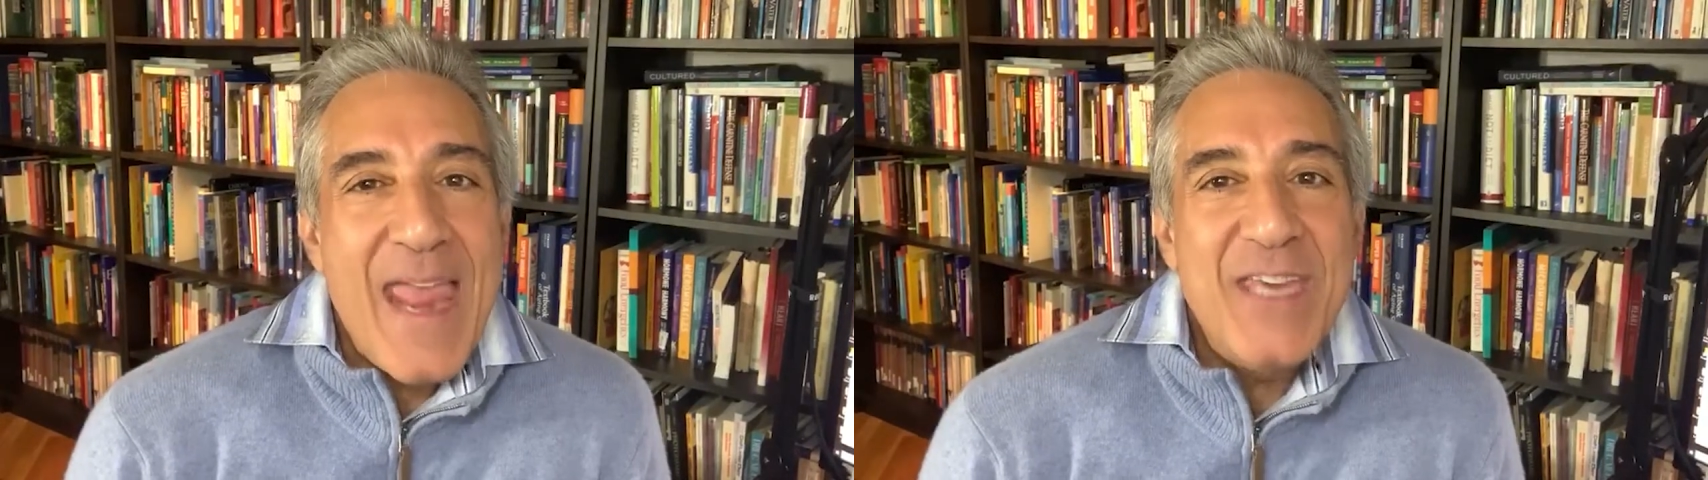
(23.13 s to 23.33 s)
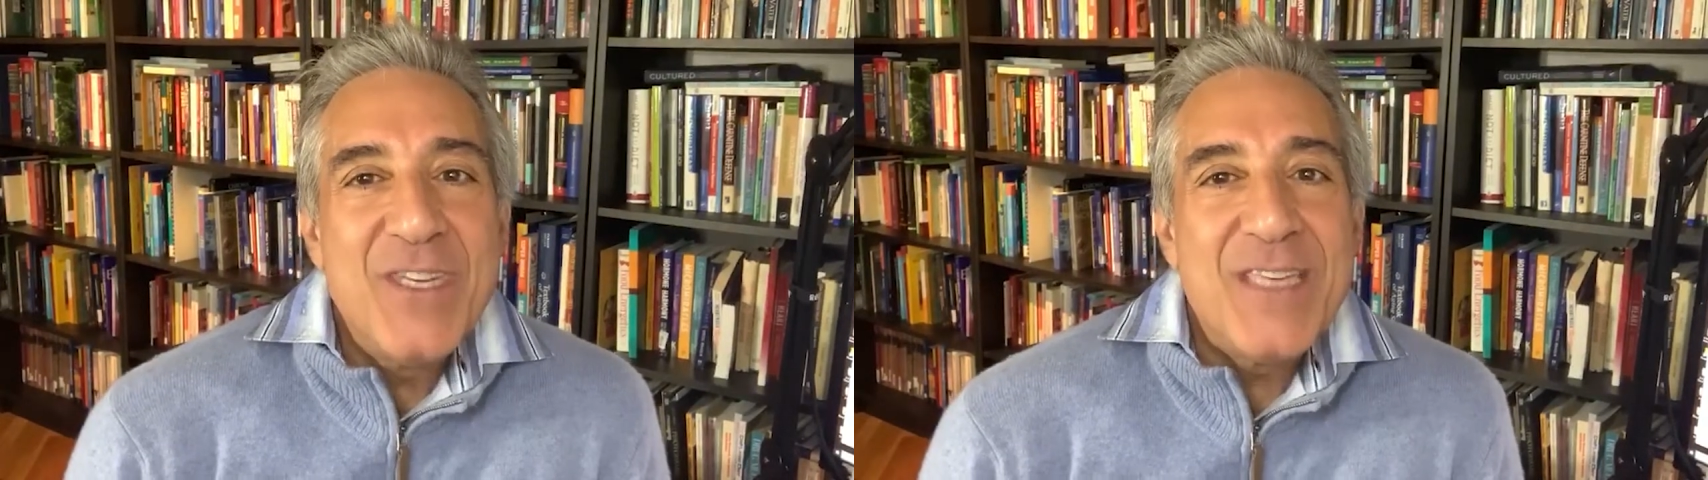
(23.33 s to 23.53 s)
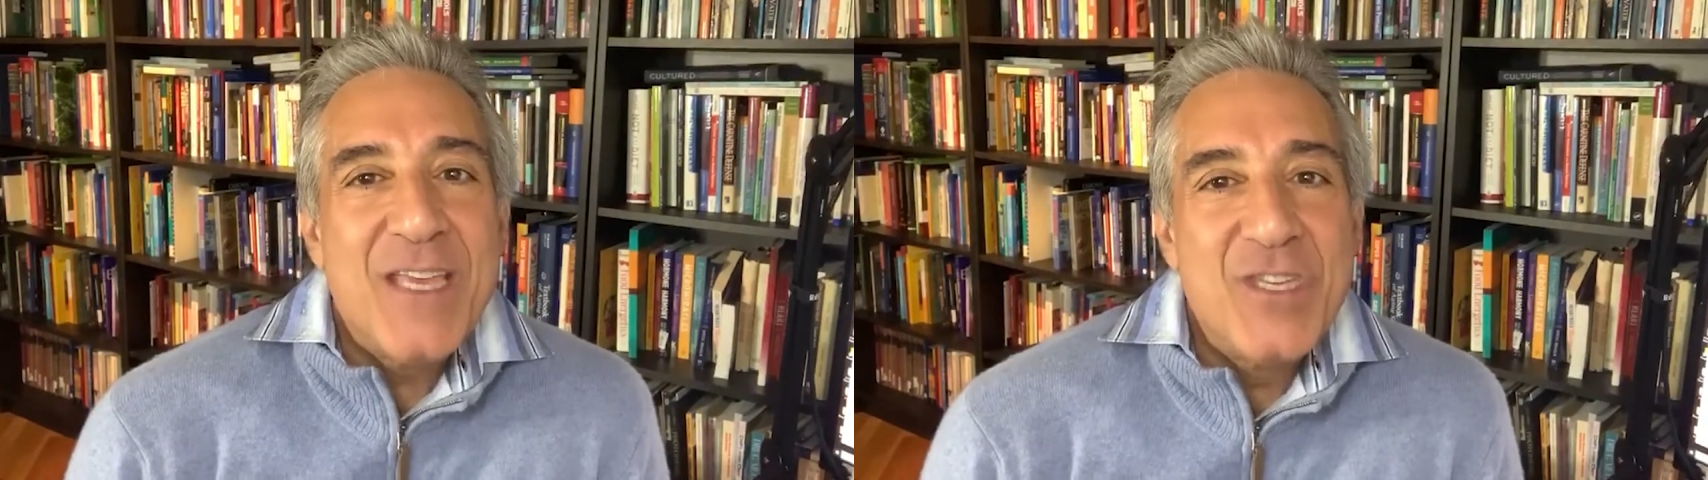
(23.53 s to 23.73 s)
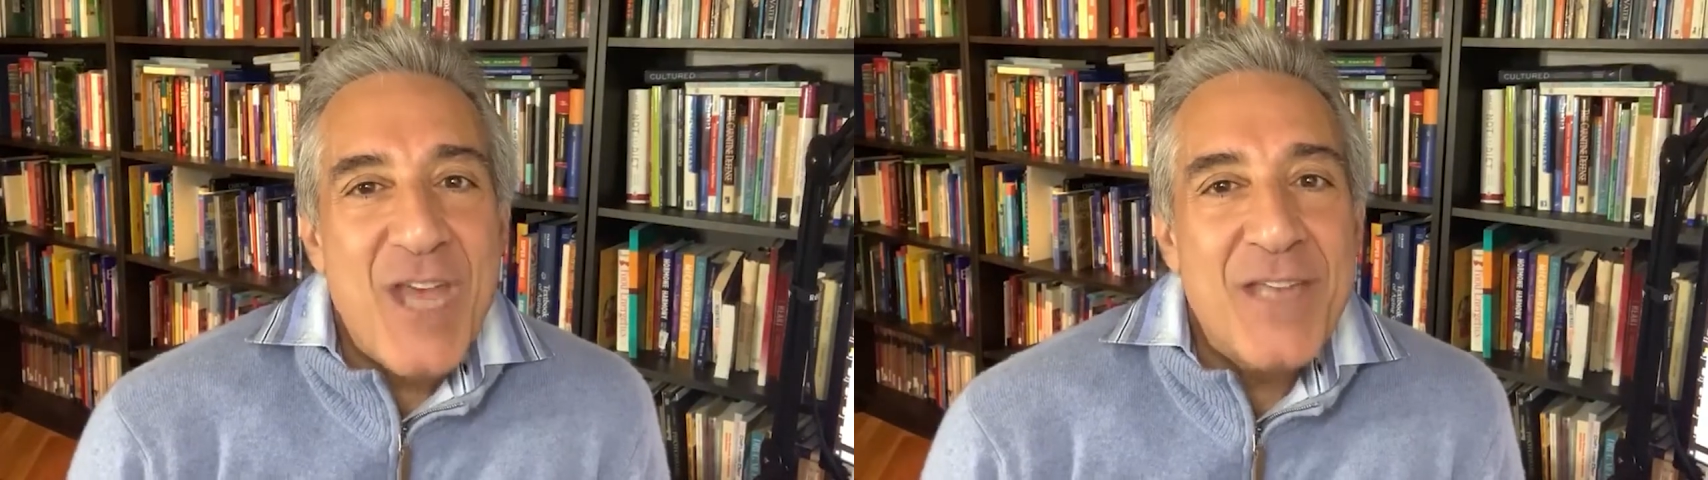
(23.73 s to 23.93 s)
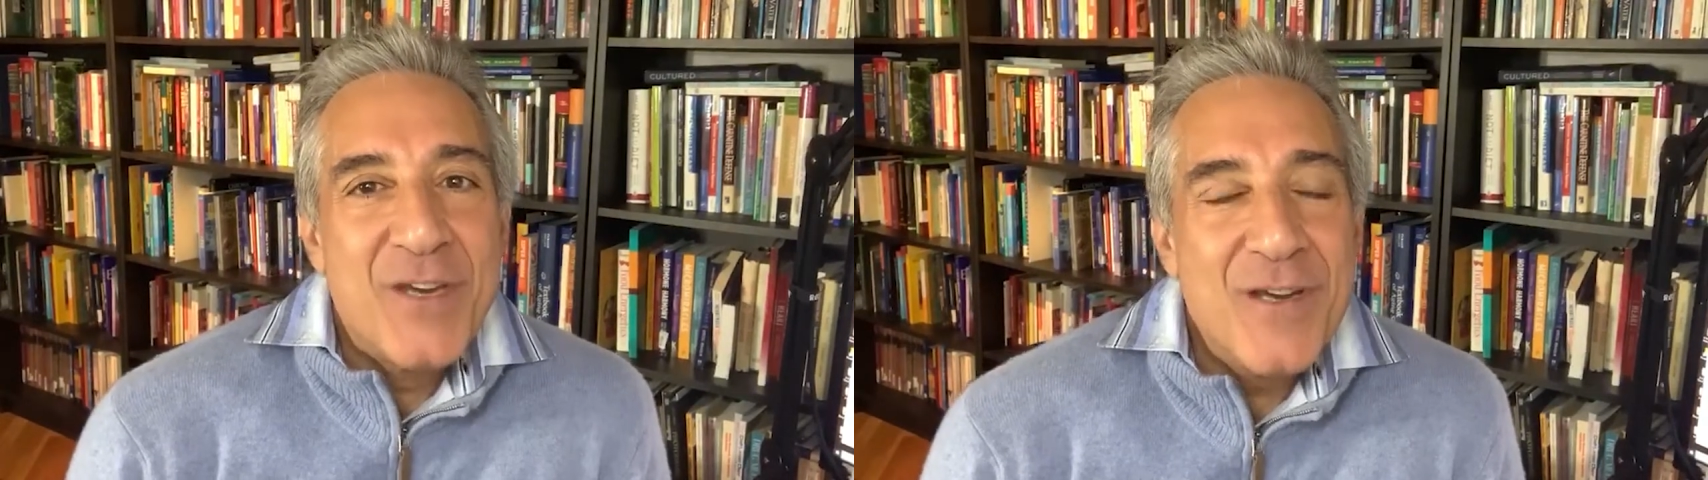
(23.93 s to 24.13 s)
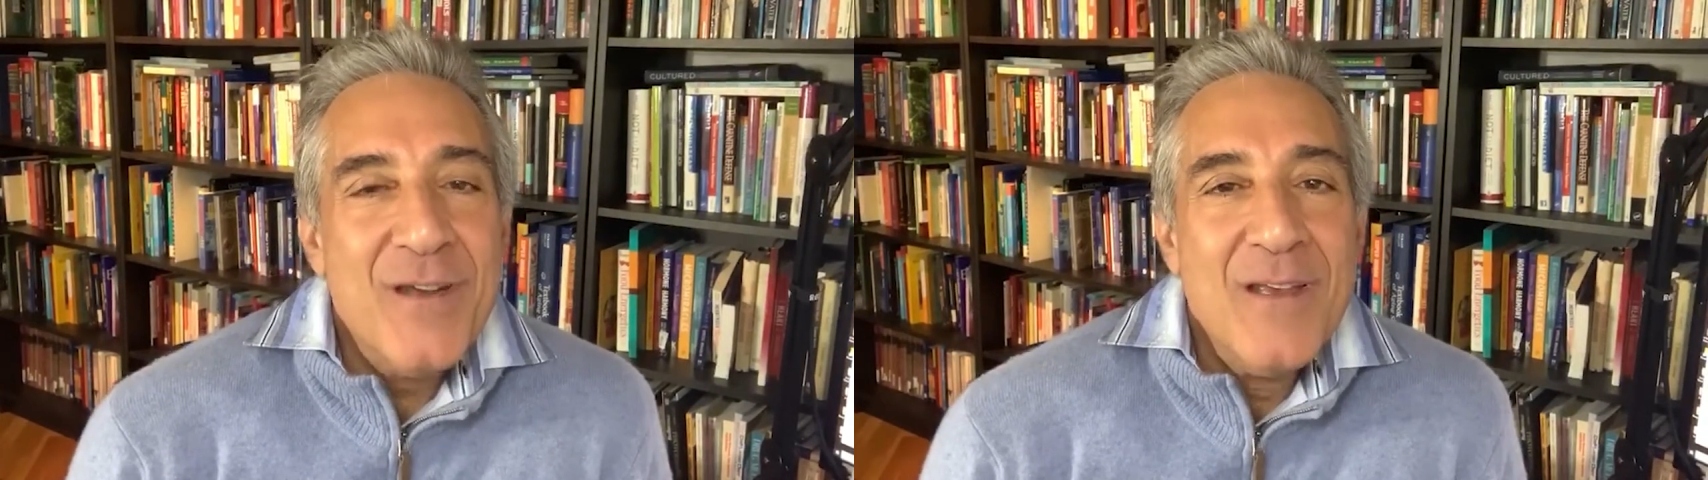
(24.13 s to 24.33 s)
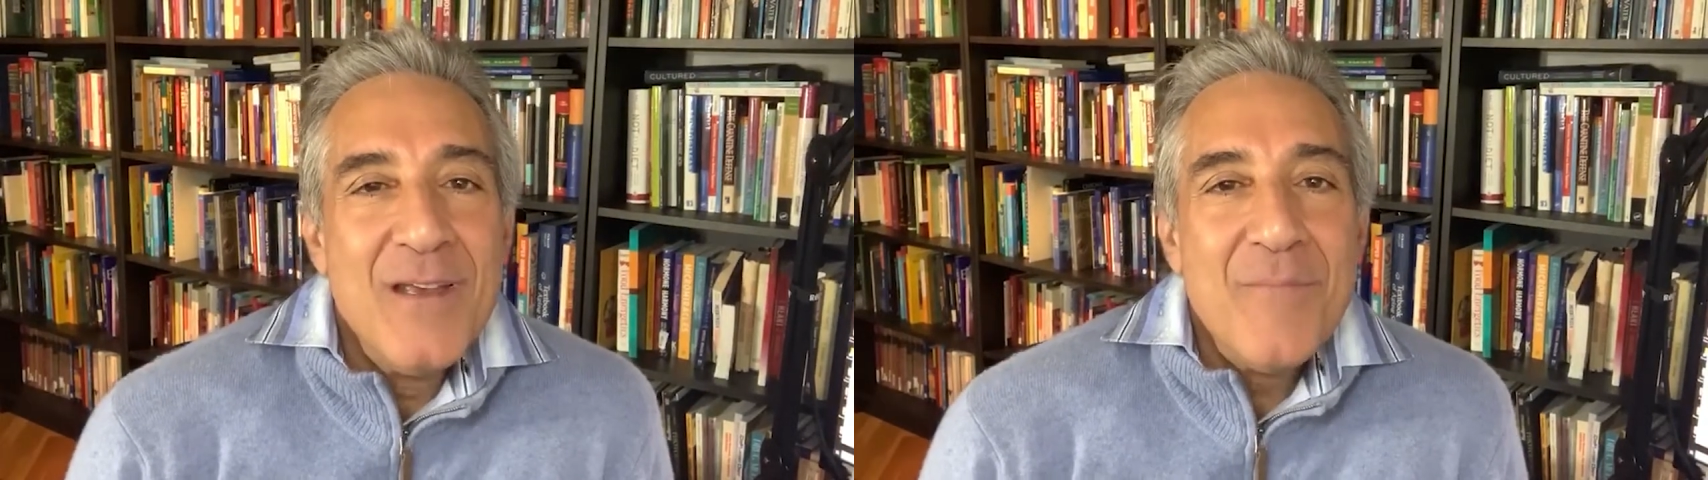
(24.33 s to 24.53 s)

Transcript: ages, and gender,